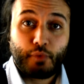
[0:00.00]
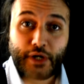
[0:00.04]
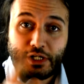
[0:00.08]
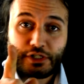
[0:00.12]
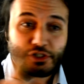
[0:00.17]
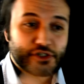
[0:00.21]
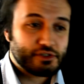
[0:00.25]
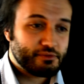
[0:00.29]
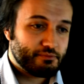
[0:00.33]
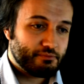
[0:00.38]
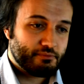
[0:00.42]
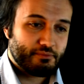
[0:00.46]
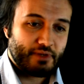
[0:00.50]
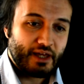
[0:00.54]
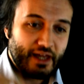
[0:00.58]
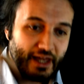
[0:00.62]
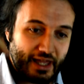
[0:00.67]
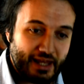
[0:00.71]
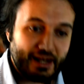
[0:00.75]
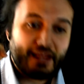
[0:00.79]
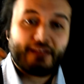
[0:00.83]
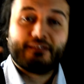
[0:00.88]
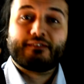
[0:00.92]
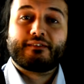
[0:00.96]
which
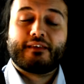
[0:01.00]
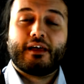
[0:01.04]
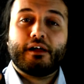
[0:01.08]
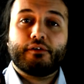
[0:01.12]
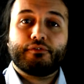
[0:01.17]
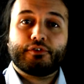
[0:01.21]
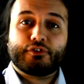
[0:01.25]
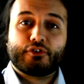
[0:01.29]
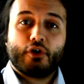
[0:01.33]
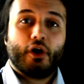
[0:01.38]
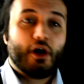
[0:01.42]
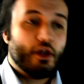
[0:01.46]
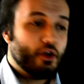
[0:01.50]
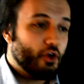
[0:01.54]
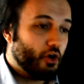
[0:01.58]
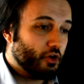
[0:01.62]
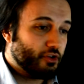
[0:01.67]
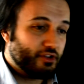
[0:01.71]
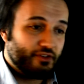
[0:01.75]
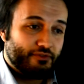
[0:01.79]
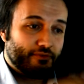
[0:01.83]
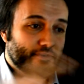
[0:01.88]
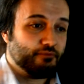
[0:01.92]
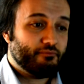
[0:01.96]
in itself has got a lot
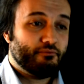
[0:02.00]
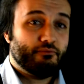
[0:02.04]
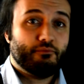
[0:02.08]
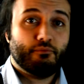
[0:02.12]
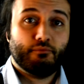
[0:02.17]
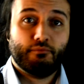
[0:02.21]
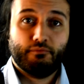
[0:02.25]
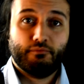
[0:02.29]
of different